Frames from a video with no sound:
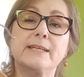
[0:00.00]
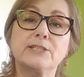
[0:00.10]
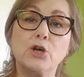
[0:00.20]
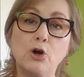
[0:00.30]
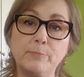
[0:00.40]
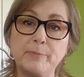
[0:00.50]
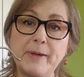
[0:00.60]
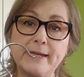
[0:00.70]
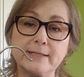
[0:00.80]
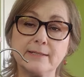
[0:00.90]
a top
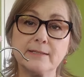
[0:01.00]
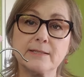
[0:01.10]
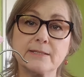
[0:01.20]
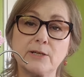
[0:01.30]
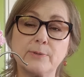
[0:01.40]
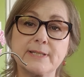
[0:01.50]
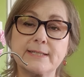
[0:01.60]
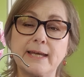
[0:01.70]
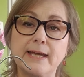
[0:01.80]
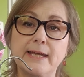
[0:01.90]
pattern, so
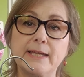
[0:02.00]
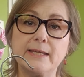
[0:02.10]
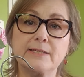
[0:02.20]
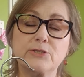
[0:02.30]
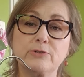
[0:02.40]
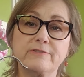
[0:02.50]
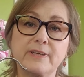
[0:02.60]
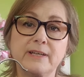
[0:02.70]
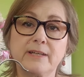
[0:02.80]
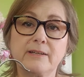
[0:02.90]
it's a sort of
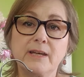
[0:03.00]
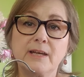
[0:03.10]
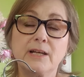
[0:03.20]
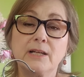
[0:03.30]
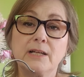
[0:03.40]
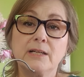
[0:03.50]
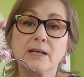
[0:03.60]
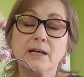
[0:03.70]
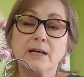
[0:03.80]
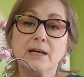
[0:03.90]
a
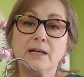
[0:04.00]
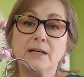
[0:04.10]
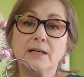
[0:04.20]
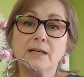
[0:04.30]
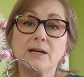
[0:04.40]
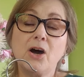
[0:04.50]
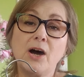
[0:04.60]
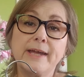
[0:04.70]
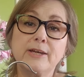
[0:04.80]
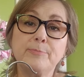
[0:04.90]

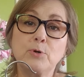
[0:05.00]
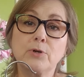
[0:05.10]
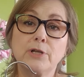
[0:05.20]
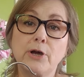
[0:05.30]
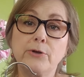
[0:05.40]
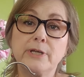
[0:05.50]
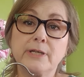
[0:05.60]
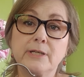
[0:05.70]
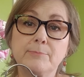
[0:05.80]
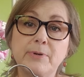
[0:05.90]
high hip or a low
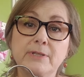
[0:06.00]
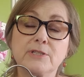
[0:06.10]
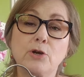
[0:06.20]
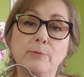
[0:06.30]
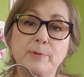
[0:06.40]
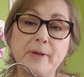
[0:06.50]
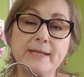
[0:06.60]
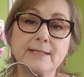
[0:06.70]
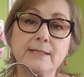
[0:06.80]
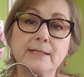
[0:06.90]
hip top
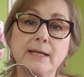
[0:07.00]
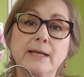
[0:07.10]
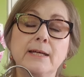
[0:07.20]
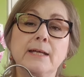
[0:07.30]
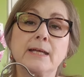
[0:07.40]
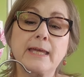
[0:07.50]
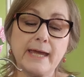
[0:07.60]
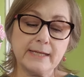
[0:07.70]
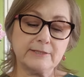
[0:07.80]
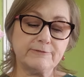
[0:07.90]
pattern.
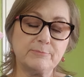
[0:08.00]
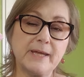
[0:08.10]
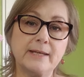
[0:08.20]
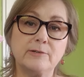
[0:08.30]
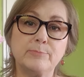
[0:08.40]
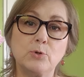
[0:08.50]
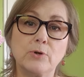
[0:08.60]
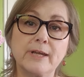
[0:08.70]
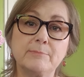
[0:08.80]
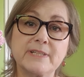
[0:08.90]
Kate from Pattern
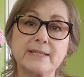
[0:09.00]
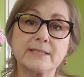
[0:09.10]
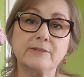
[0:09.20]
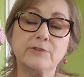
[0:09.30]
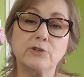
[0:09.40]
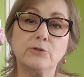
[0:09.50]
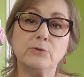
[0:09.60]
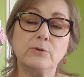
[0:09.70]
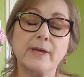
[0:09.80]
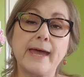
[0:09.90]
Emporium does give
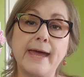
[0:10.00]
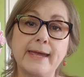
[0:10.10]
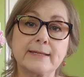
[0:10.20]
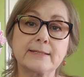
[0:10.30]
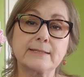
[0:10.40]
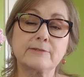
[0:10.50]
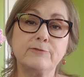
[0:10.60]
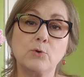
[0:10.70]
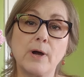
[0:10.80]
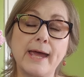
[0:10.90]
you hacks
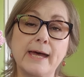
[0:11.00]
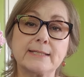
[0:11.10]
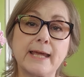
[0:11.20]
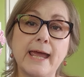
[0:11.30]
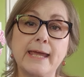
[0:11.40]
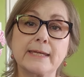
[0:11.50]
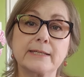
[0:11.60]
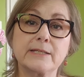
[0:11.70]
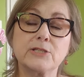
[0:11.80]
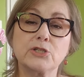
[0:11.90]
for how to hack
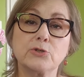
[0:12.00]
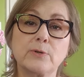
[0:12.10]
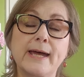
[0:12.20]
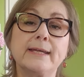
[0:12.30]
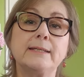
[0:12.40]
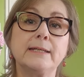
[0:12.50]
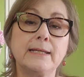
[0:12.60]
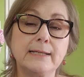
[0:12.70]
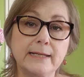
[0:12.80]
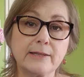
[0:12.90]
it into a
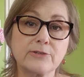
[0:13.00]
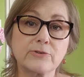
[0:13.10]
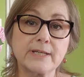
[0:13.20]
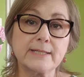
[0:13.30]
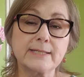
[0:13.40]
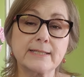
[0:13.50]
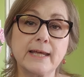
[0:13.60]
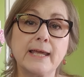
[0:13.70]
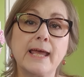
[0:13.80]
knee length dress,